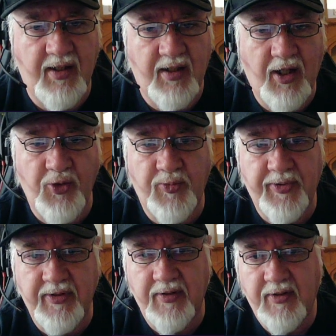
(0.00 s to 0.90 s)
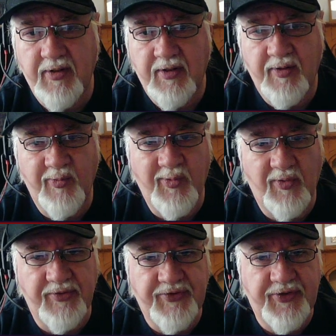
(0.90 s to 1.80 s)
open, and we
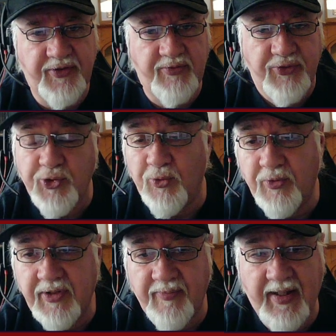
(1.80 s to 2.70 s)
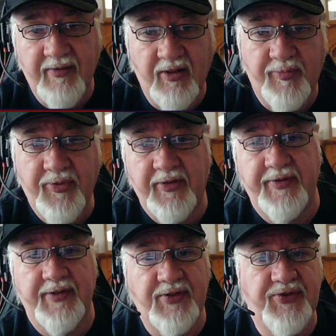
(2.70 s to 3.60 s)
want to talk about our
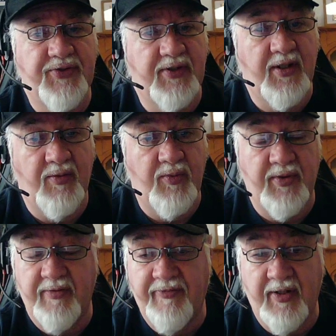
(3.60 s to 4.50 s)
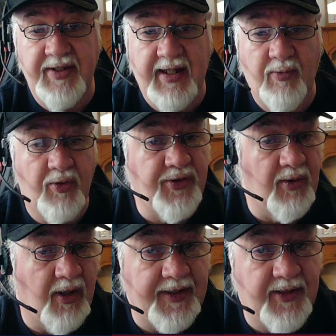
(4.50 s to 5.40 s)
products. We want to find out what you
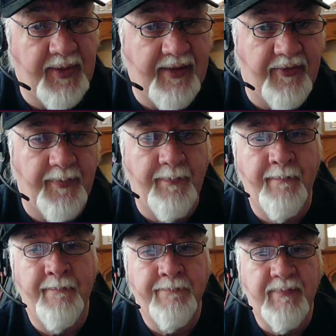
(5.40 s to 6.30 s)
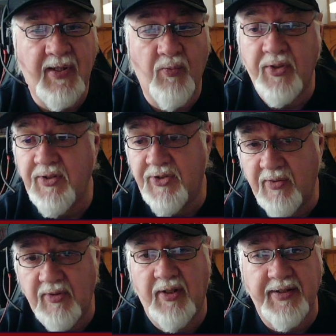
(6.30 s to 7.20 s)
like about them and what you
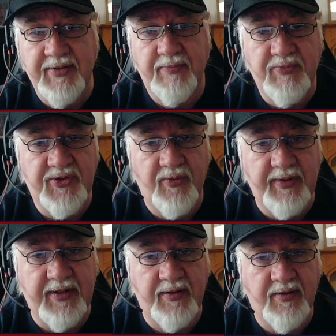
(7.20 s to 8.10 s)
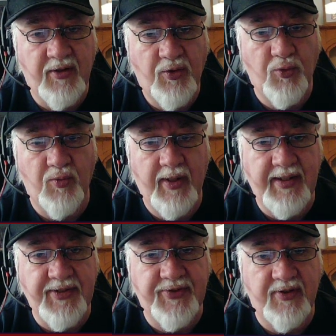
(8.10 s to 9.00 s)
don't like, so we can
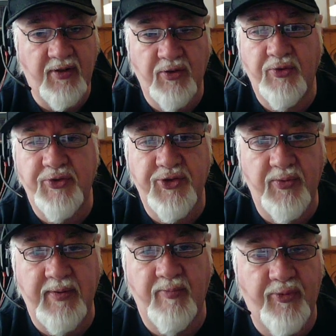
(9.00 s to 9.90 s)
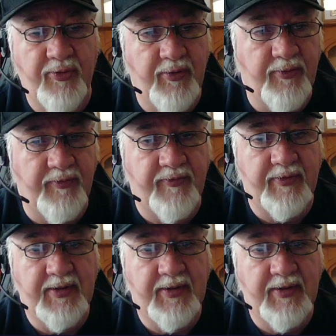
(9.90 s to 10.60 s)
always look to improve.